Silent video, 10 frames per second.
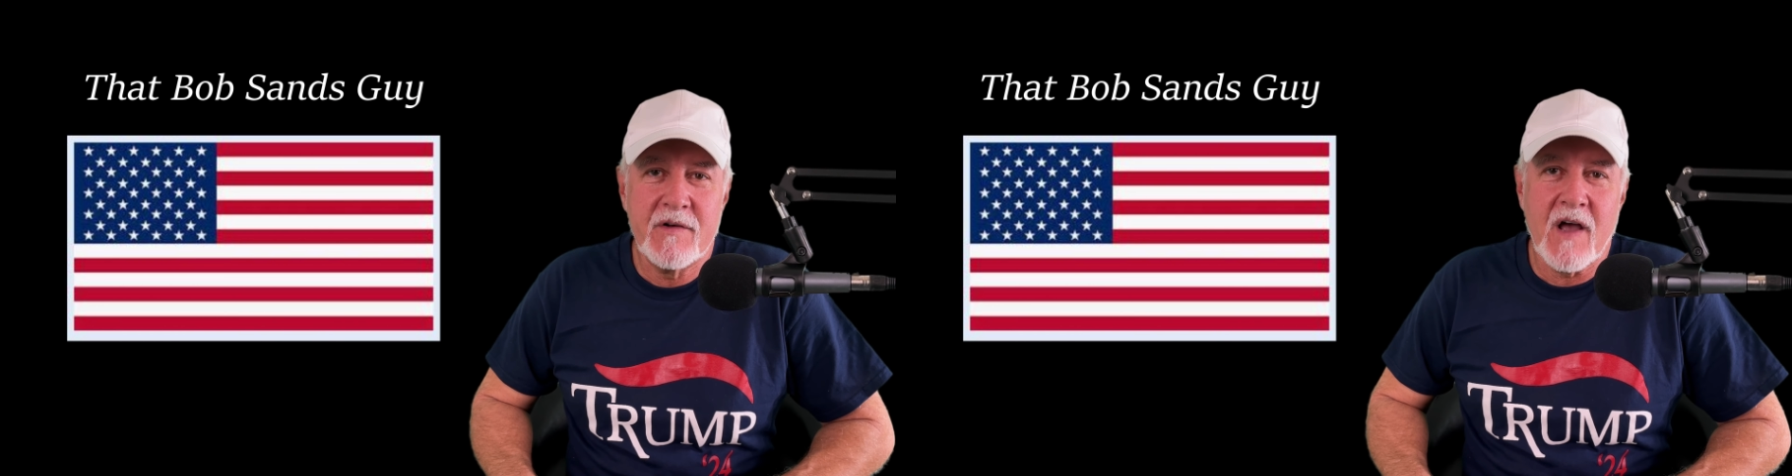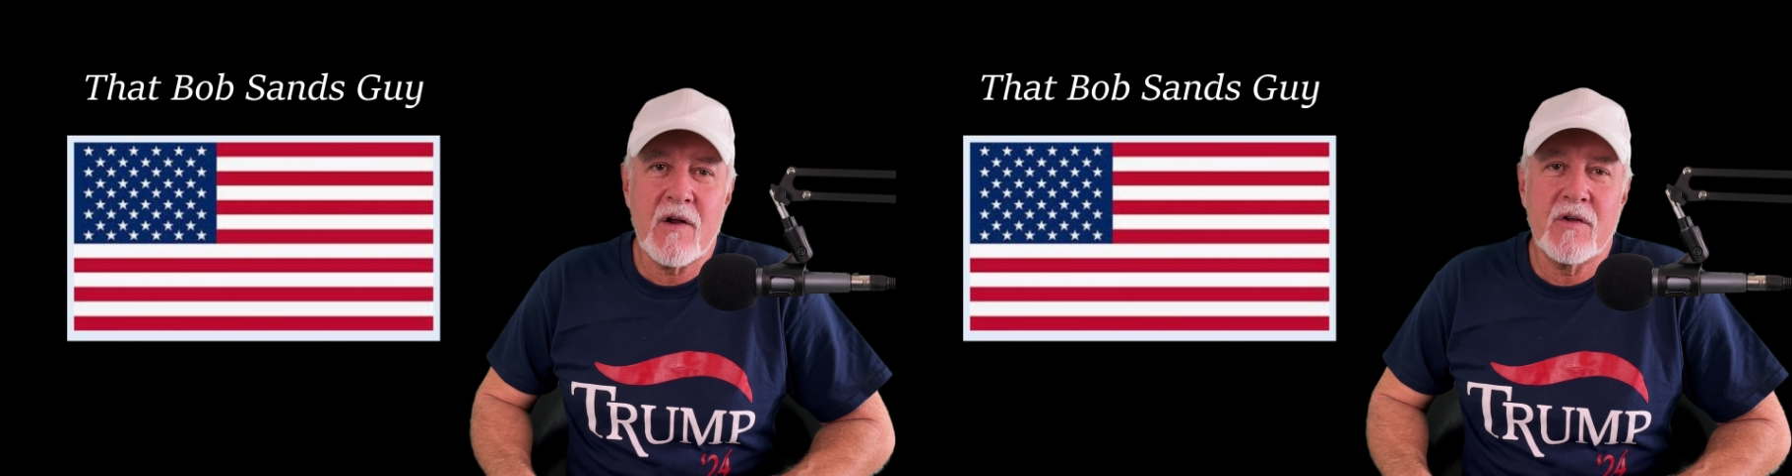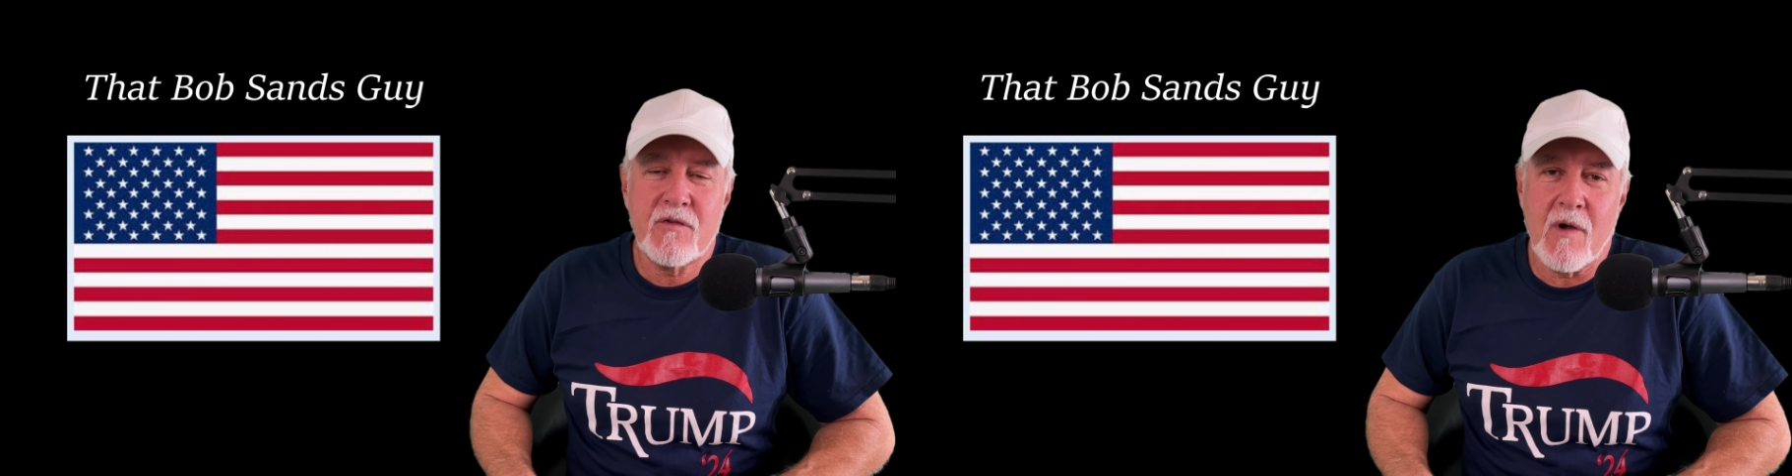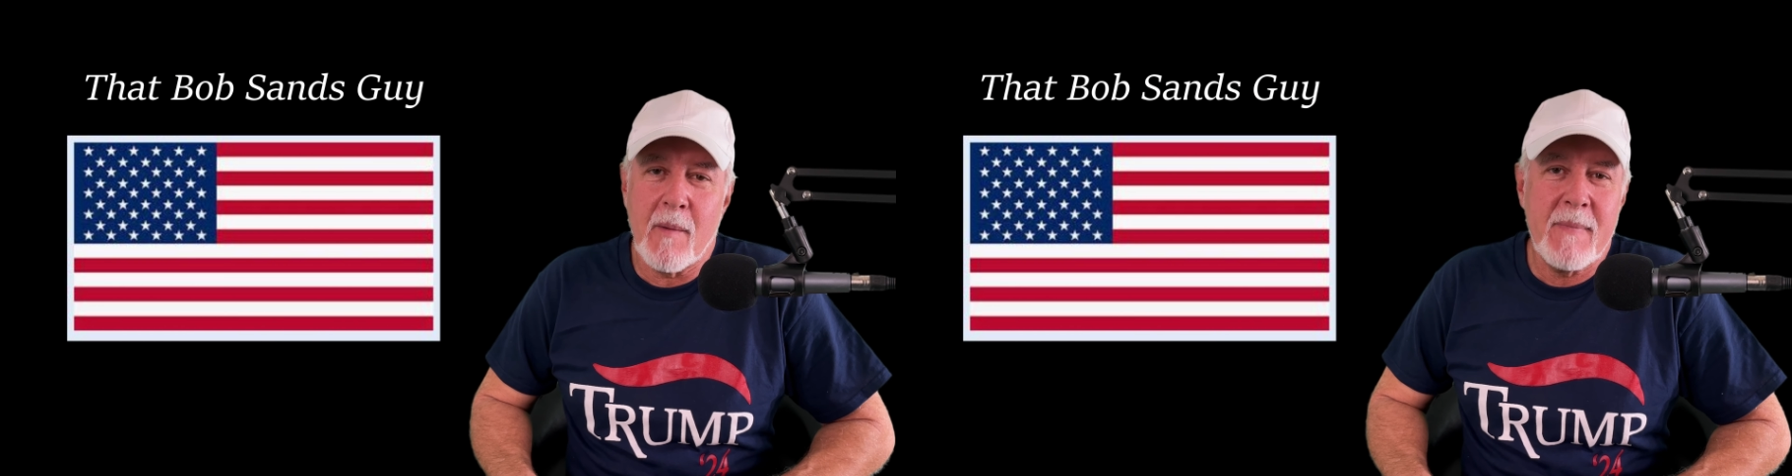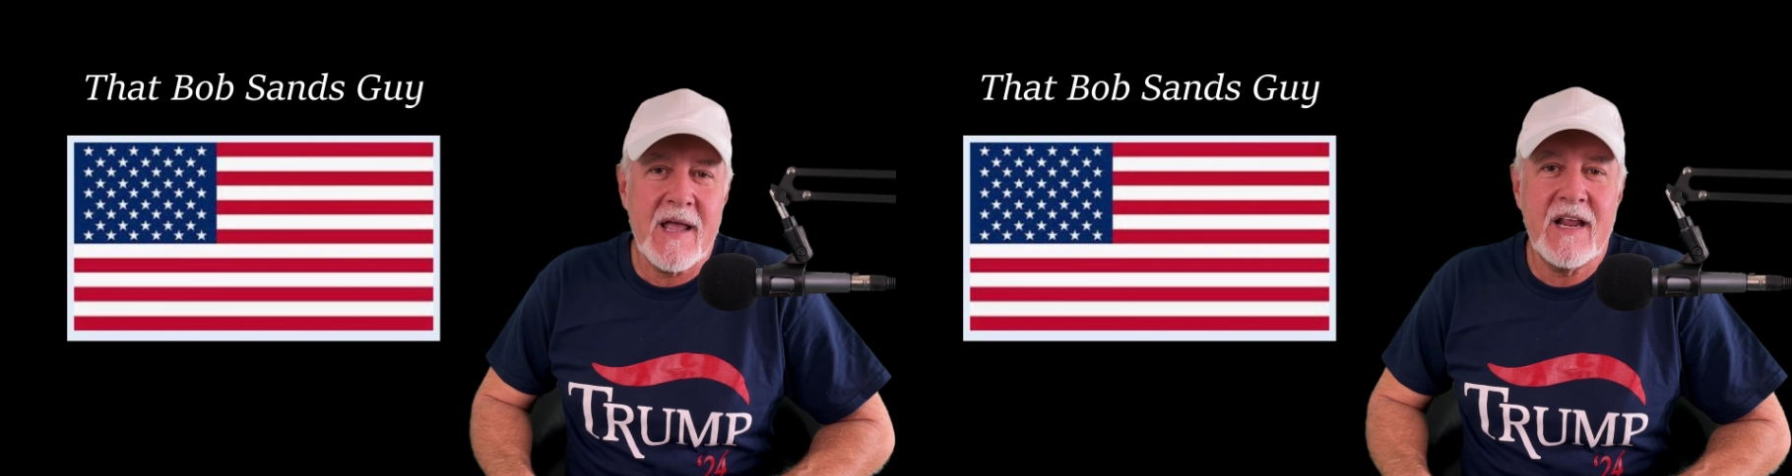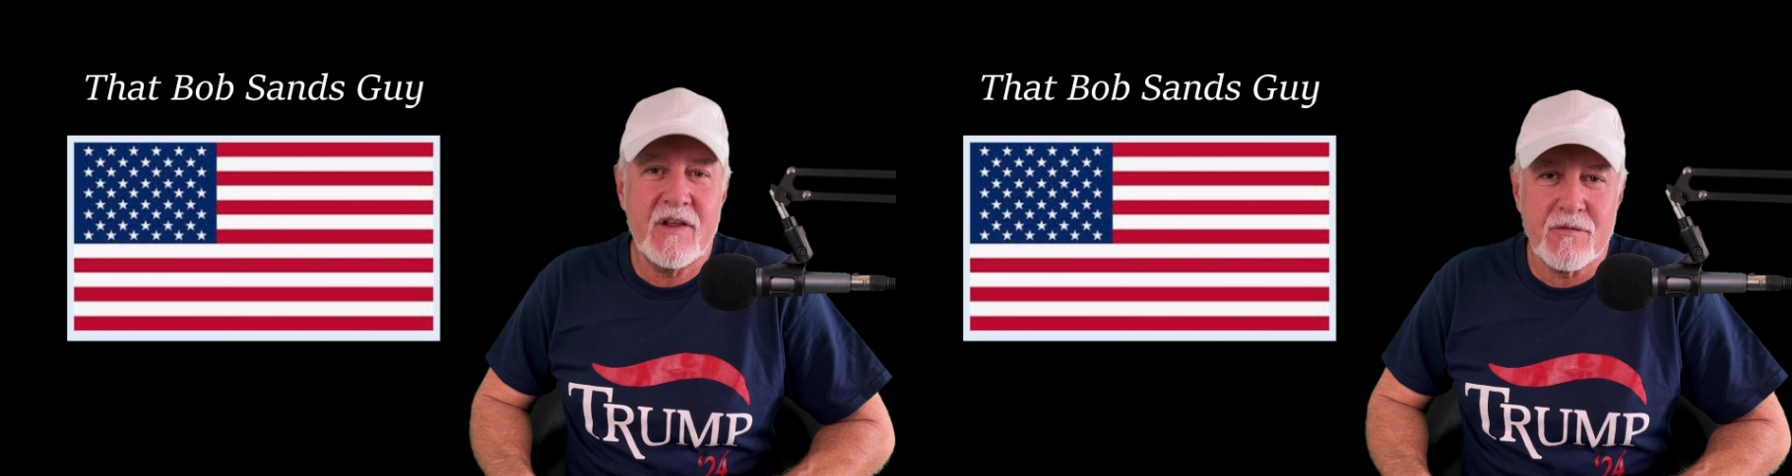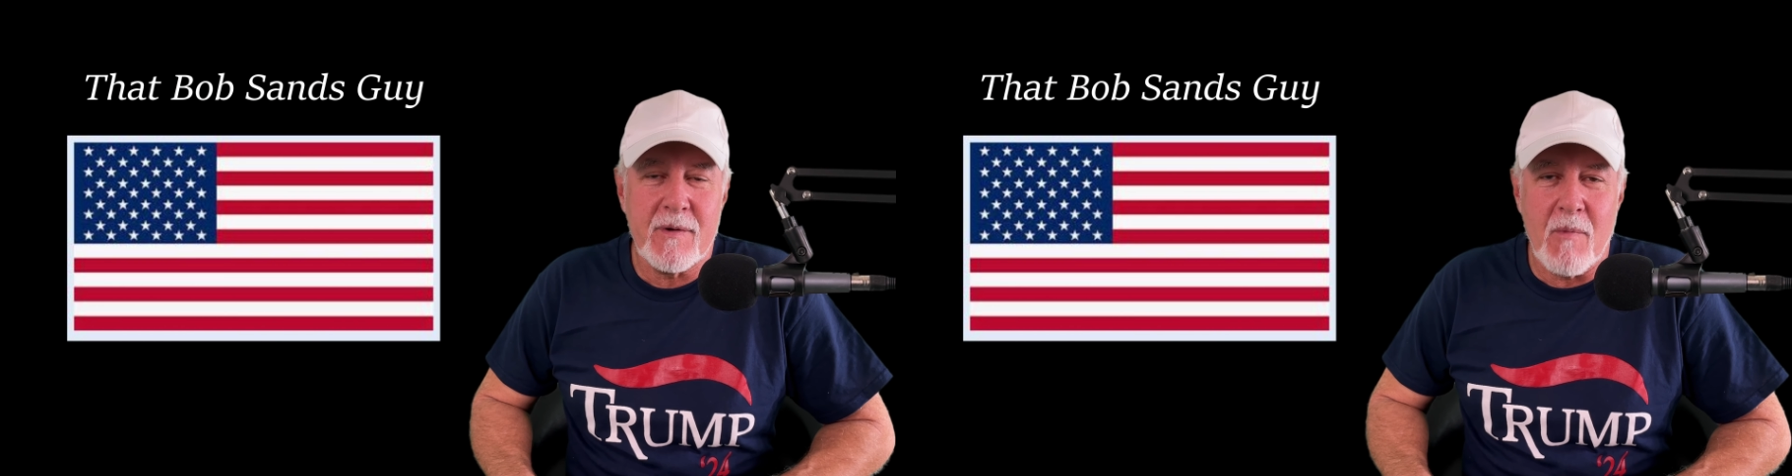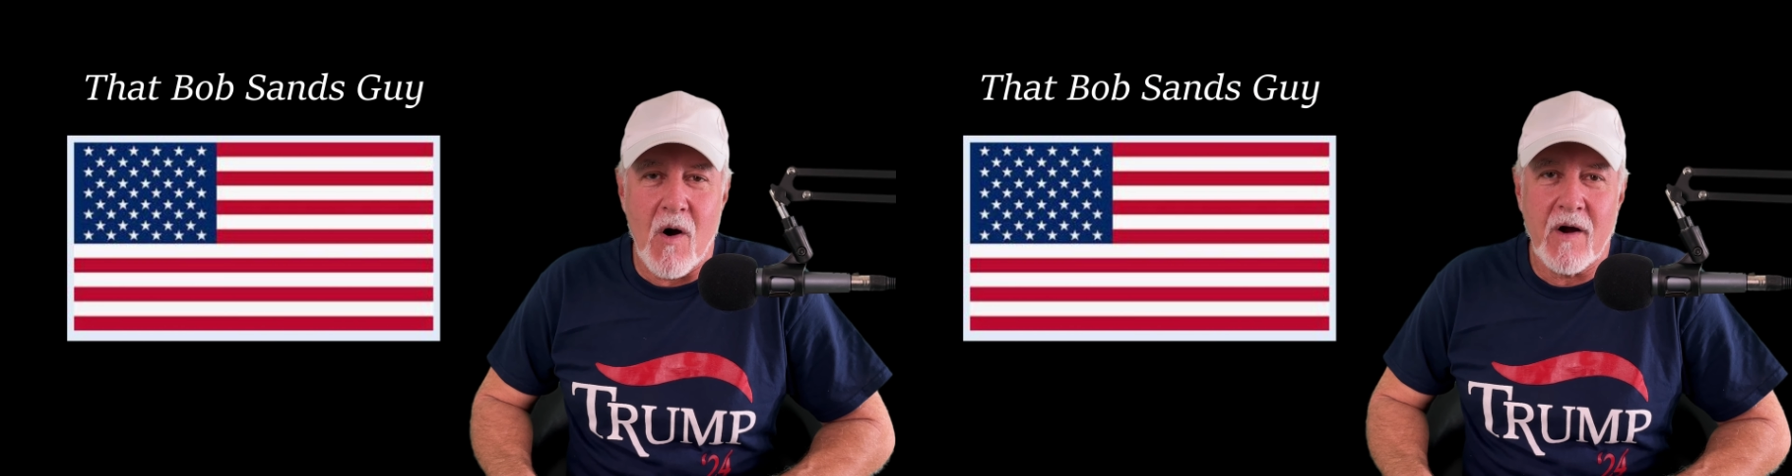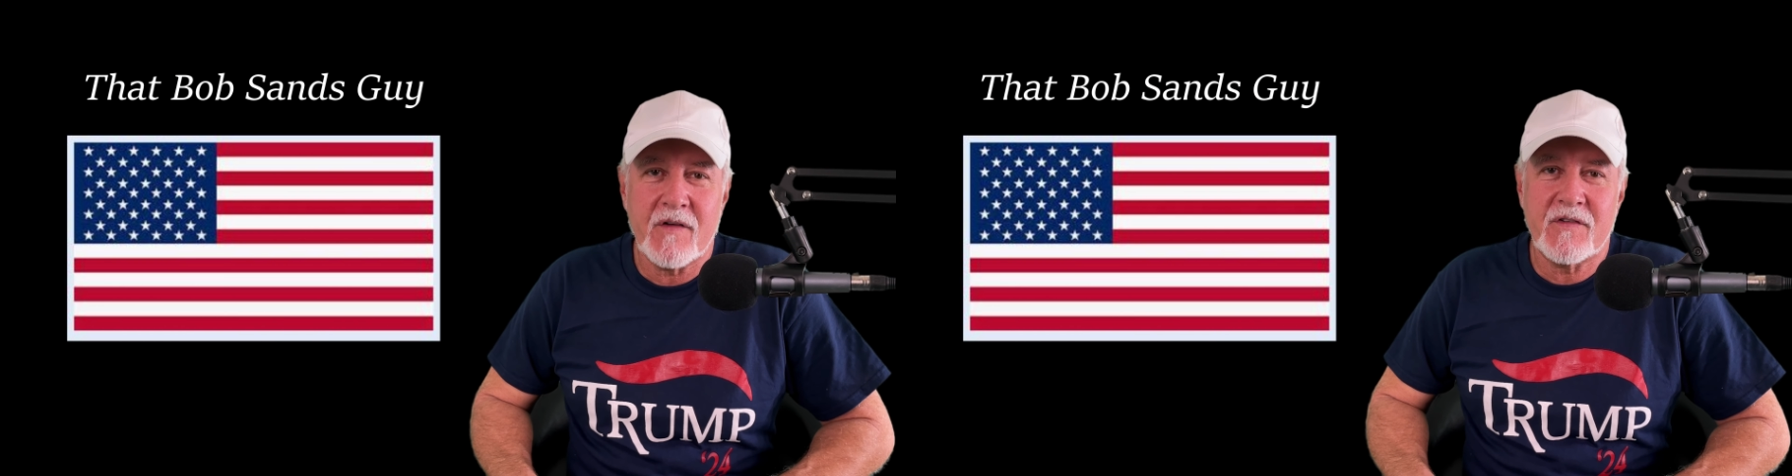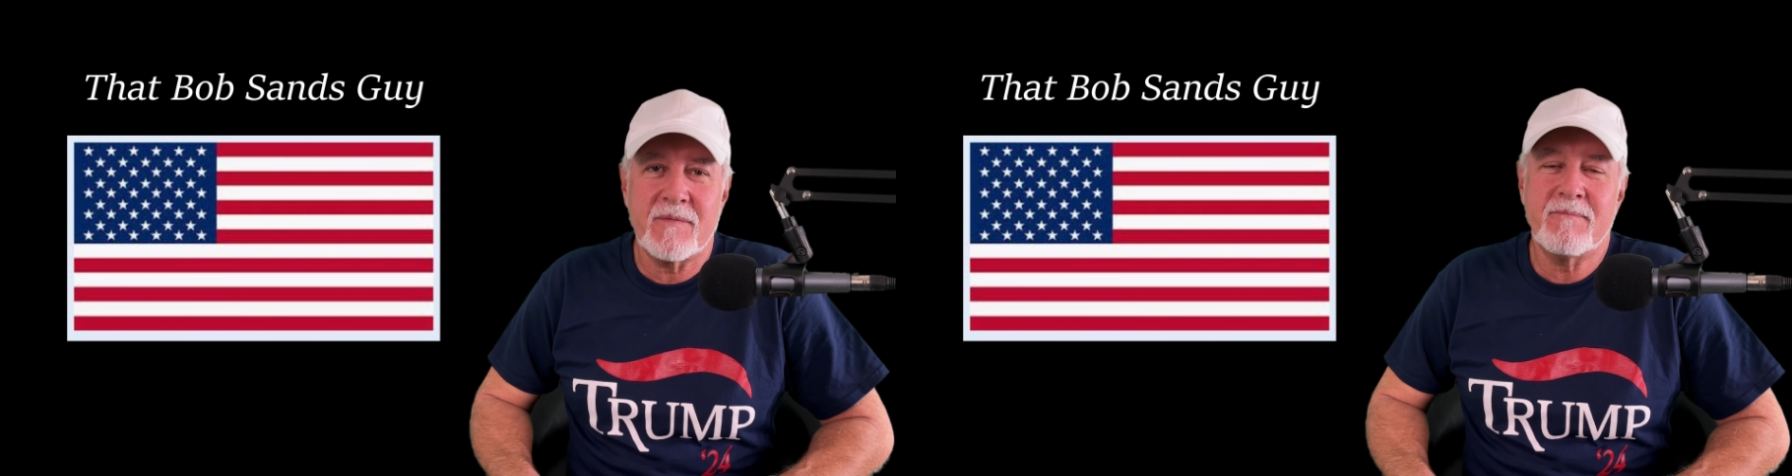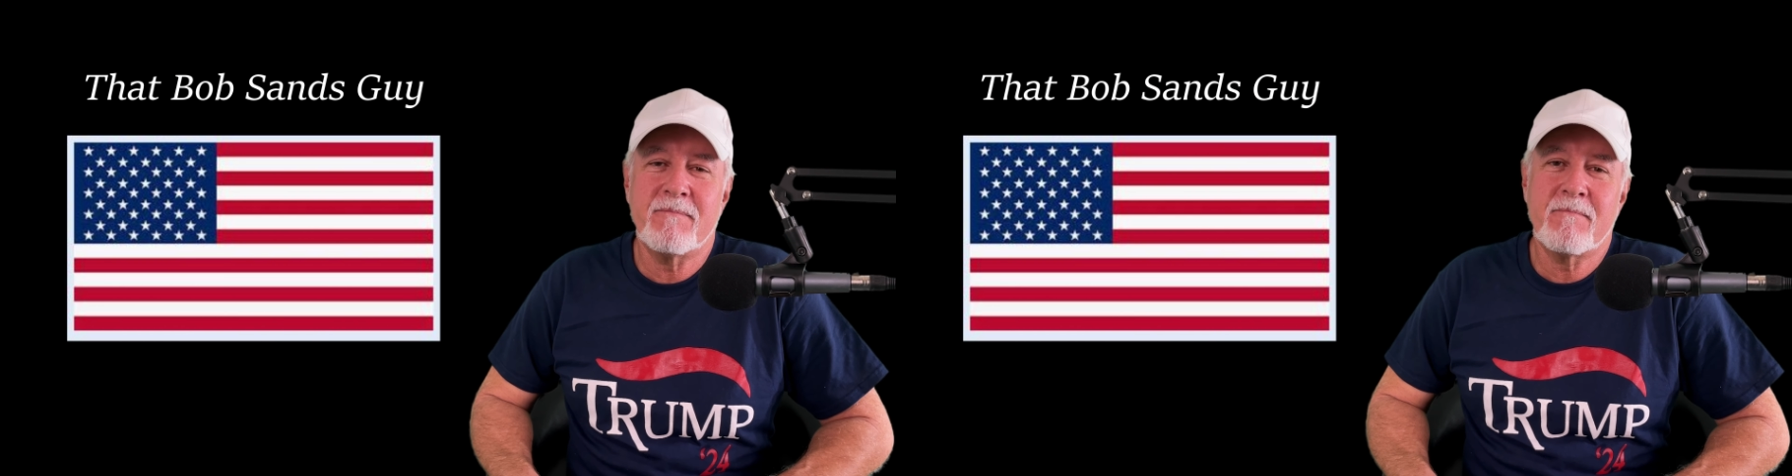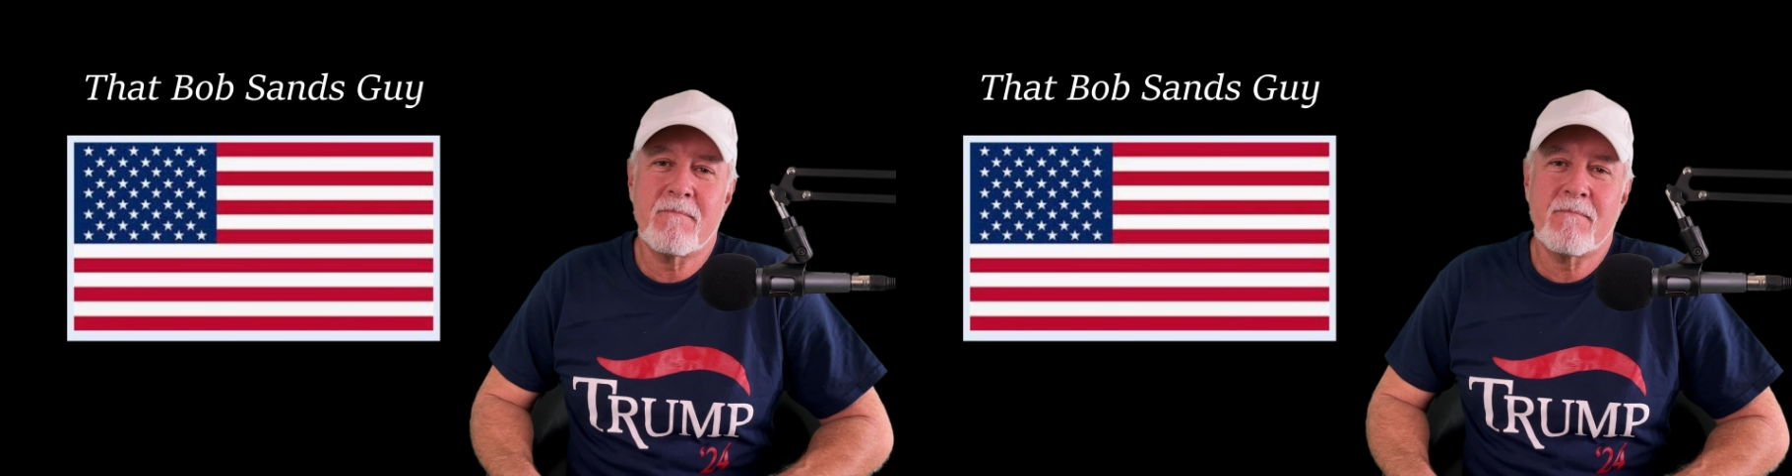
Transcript: where Donald Trump made his remarks.